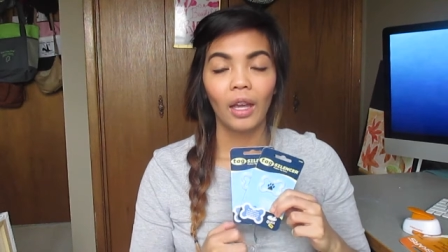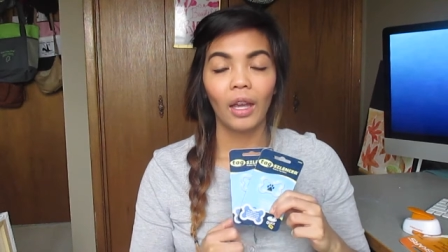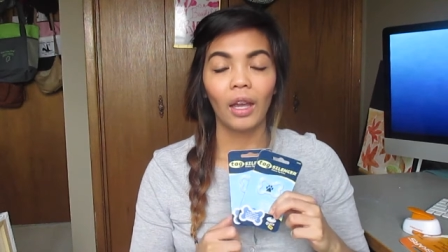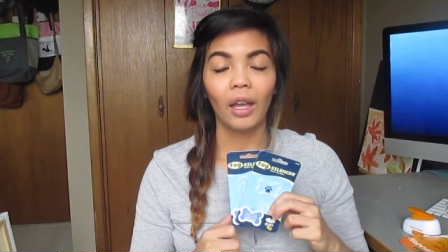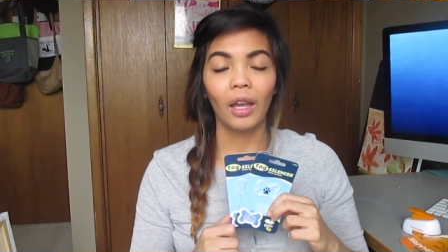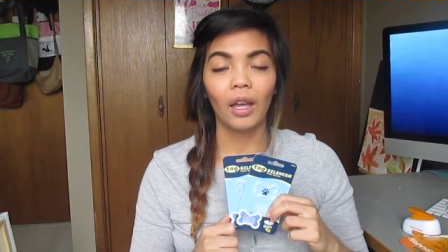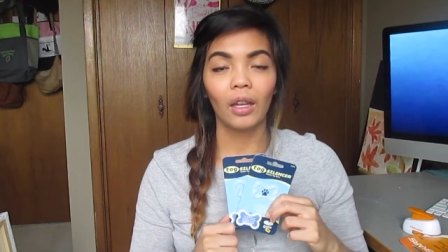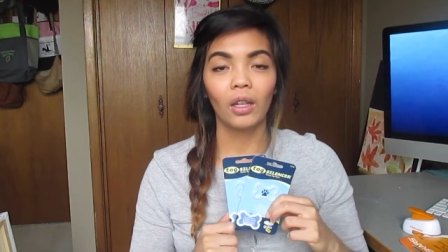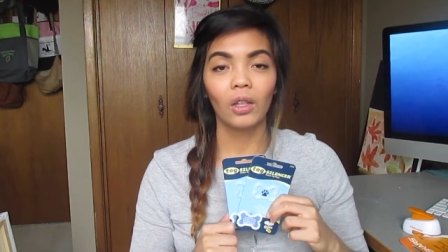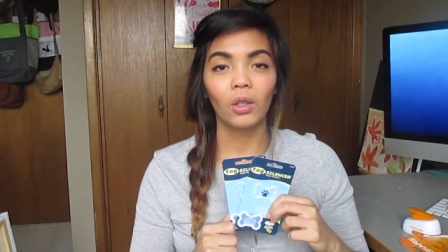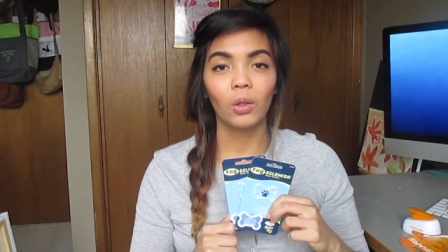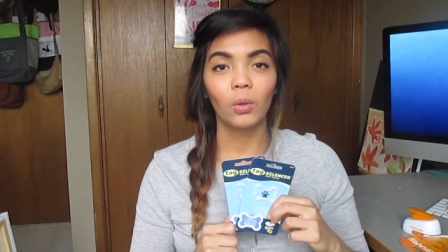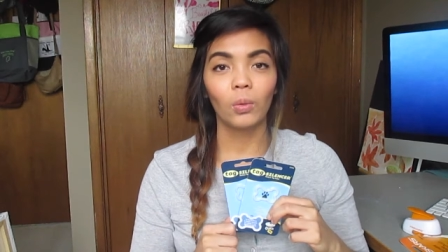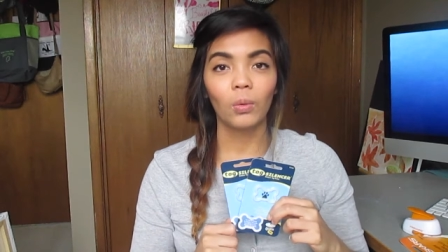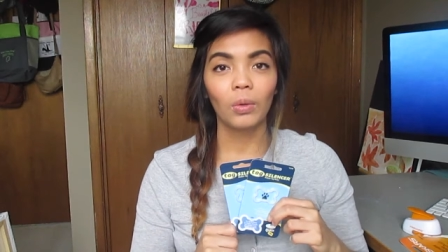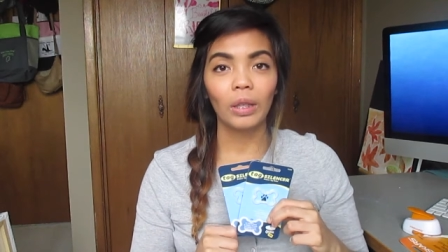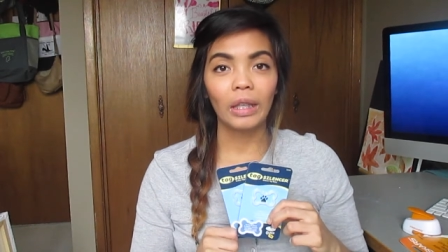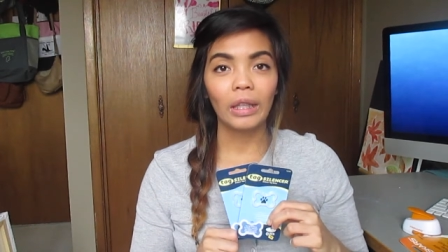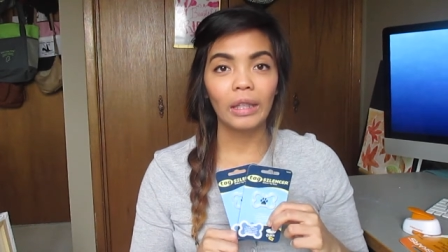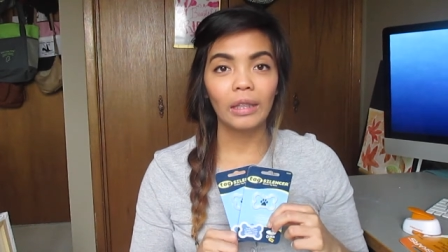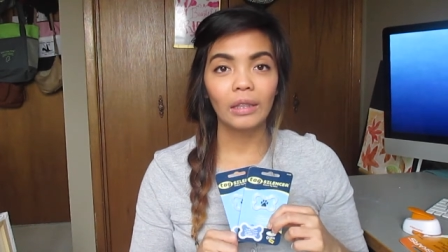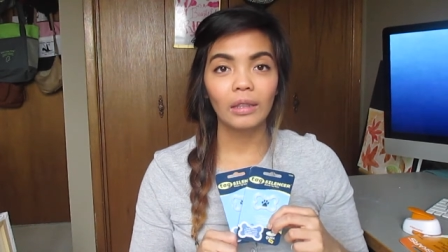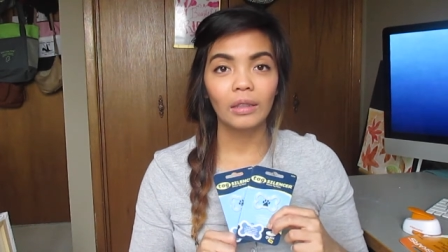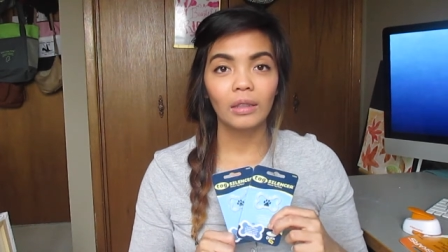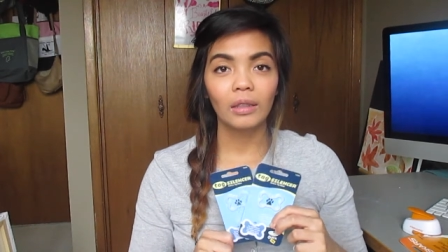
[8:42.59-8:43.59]
and
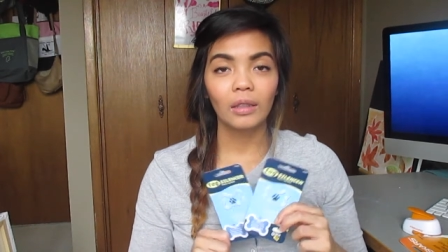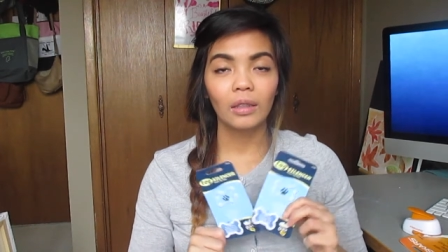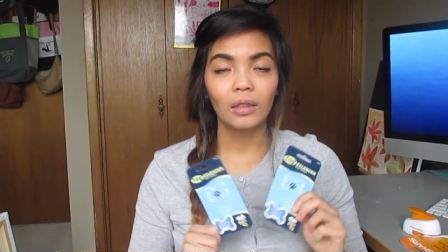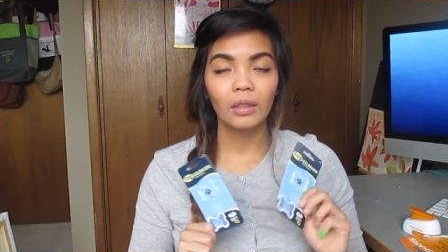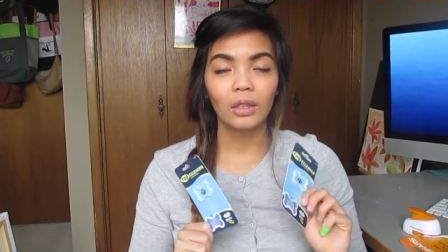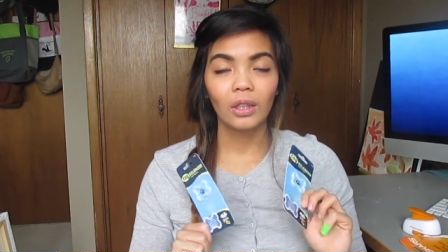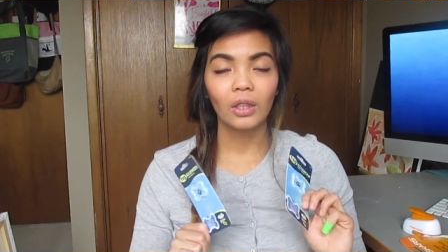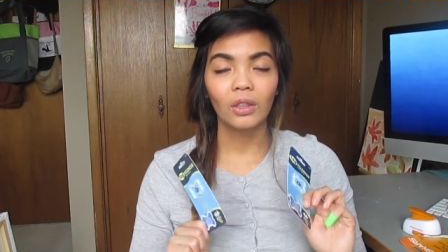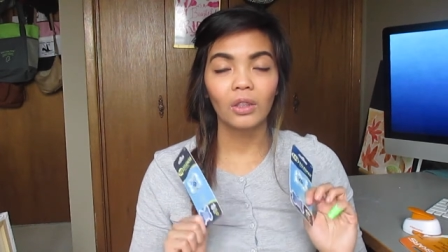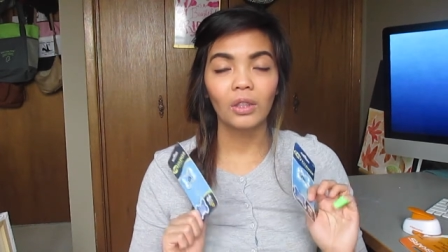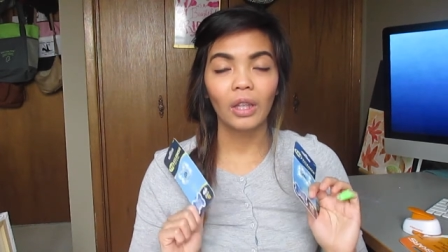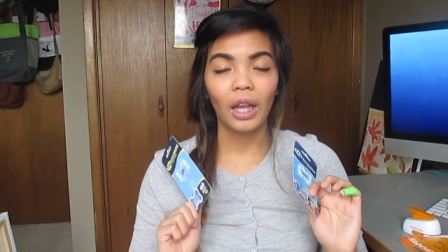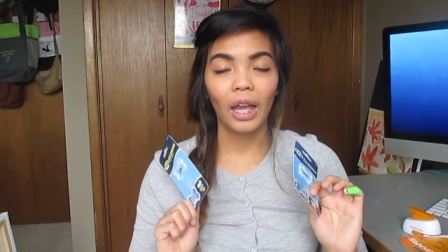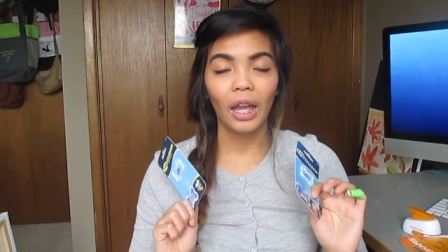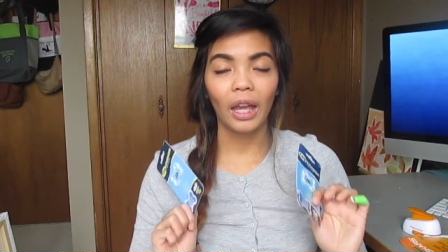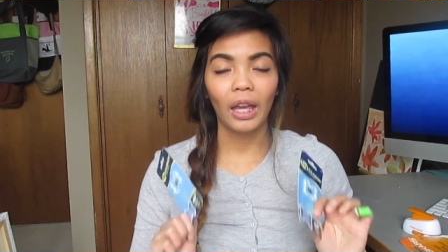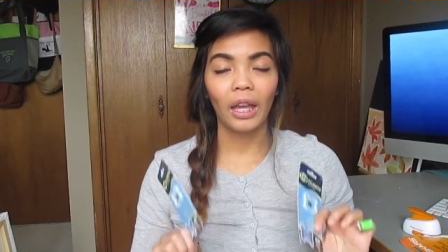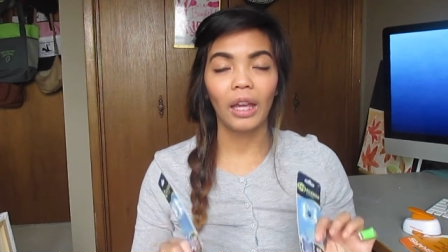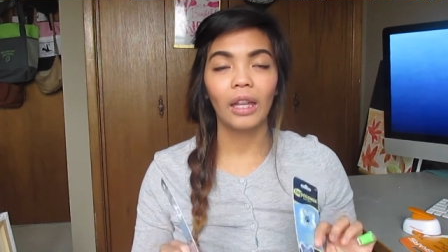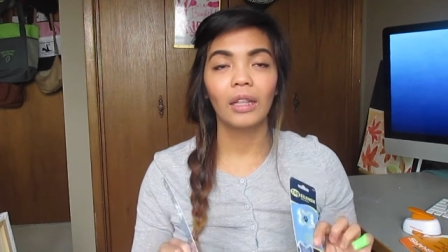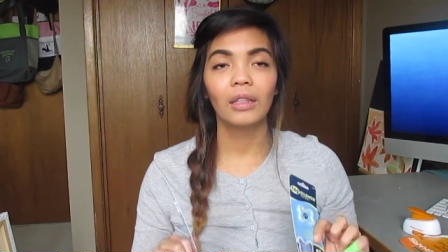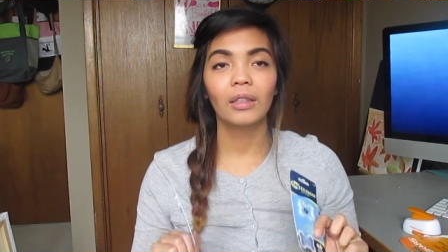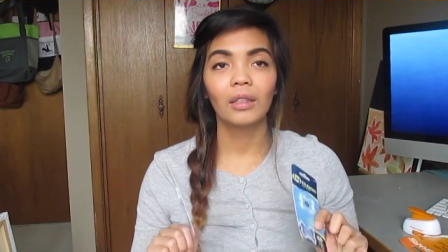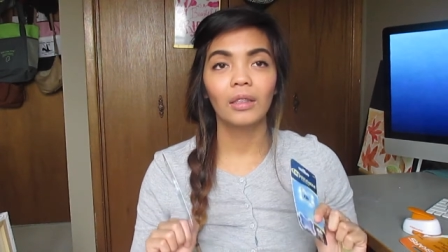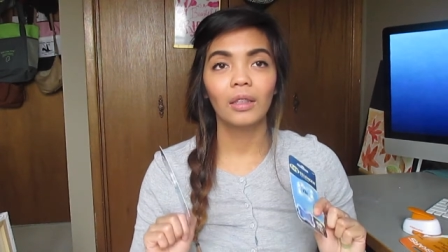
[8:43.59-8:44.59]
Luis just
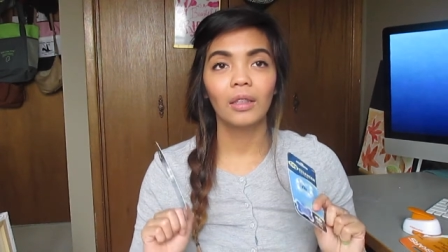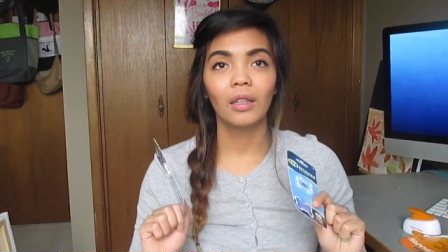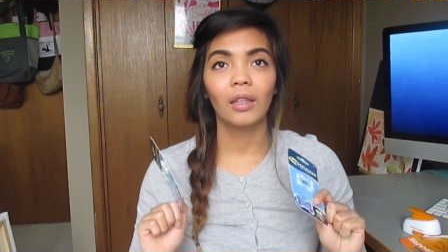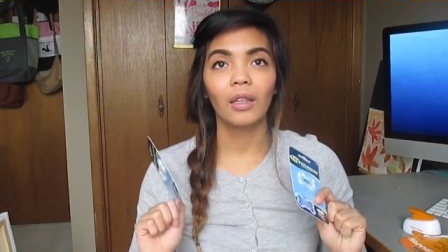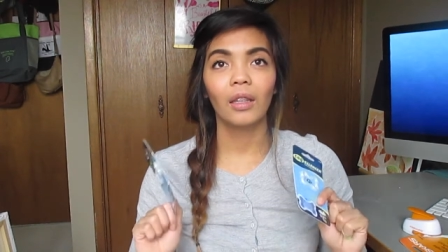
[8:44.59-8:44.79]
hates